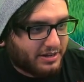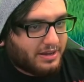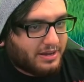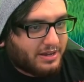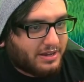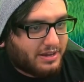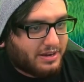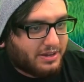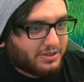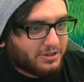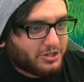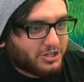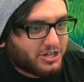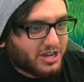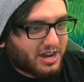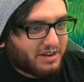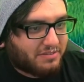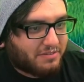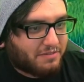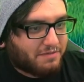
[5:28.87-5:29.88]
Another
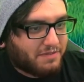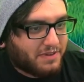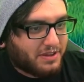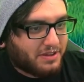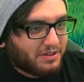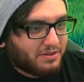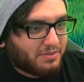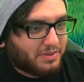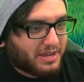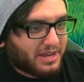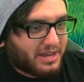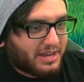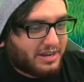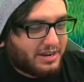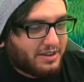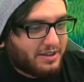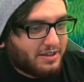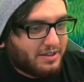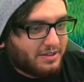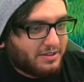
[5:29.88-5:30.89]
shot of a field. We got
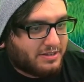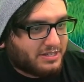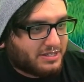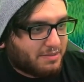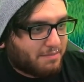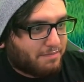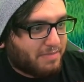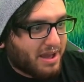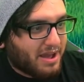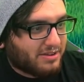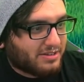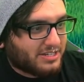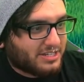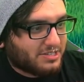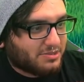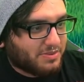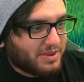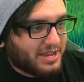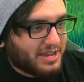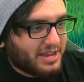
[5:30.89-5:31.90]
some
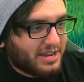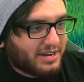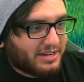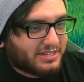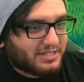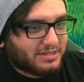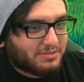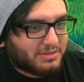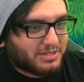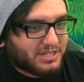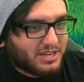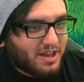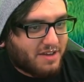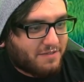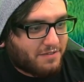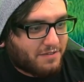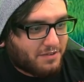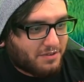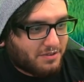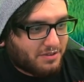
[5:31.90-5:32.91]
Bounsweet and some
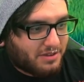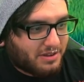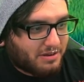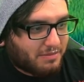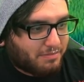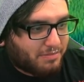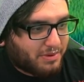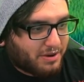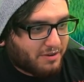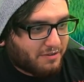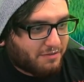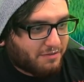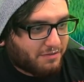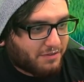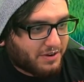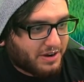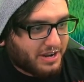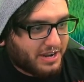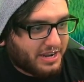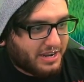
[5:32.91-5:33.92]
Stuffle and a
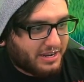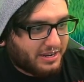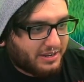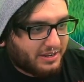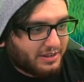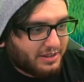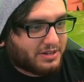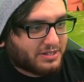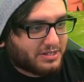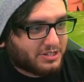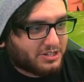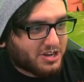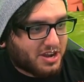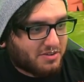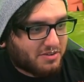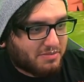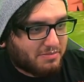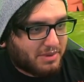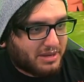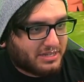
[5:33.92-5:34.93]
Butterfree. There's a shot
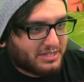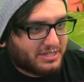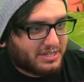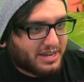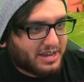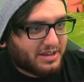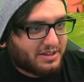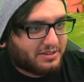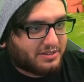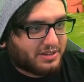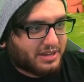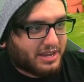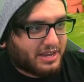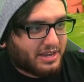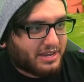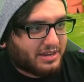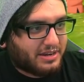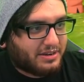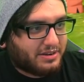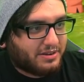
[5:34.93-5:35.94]
with Mudsdale
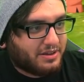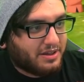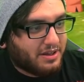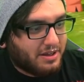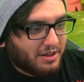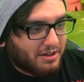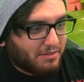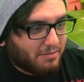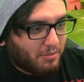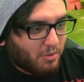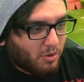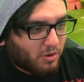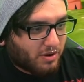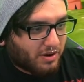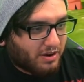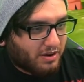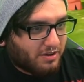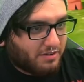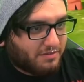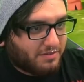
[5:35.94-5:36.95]
and
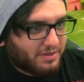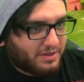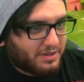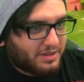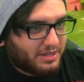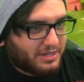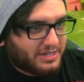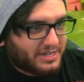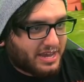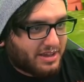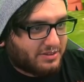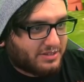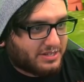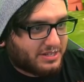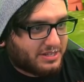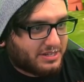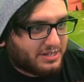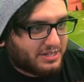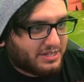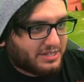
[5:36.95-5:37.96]
more of the towns in
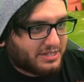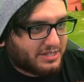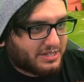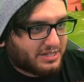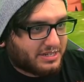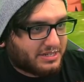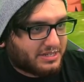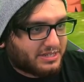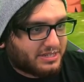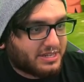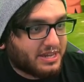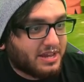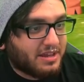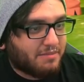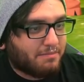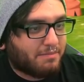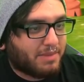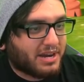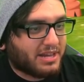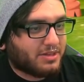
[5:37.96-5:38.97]
the distance.
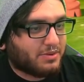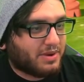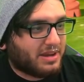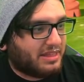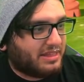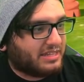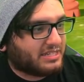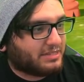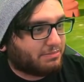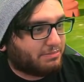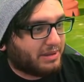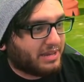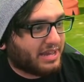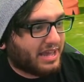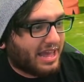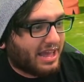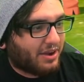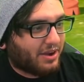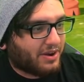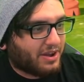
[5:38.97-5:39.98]
By the way, this big
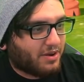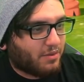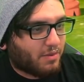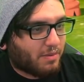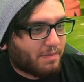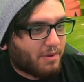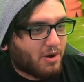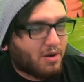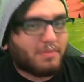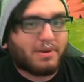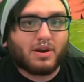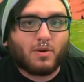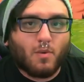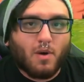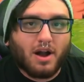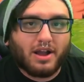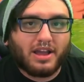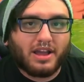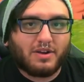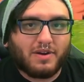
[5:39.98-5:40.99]
area where Pokemon are
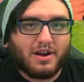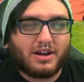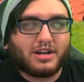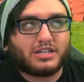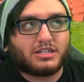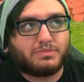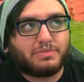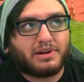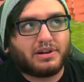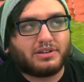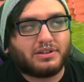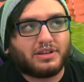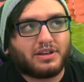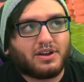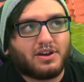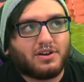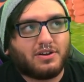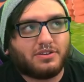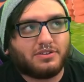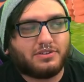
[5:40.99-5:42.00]
walking around is apparently
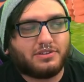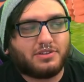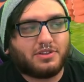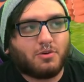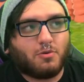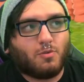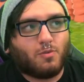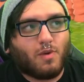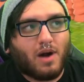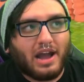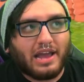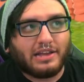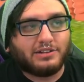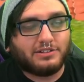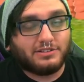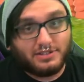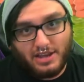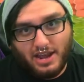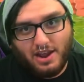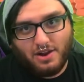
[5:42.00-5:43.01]
called the
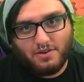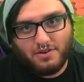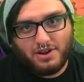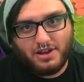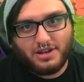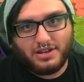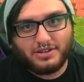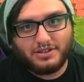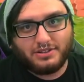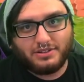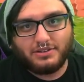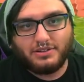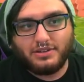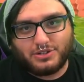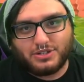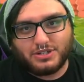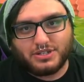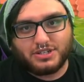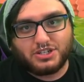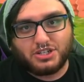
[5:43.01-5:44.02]
Wild Area, which
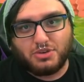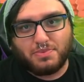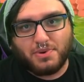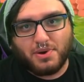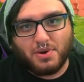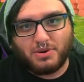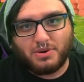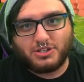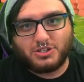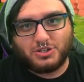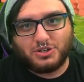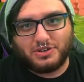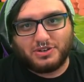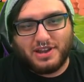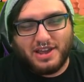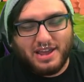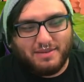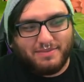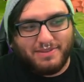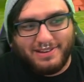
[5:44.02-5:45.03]
is a super original
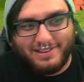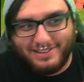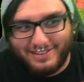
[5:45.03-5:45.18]
name.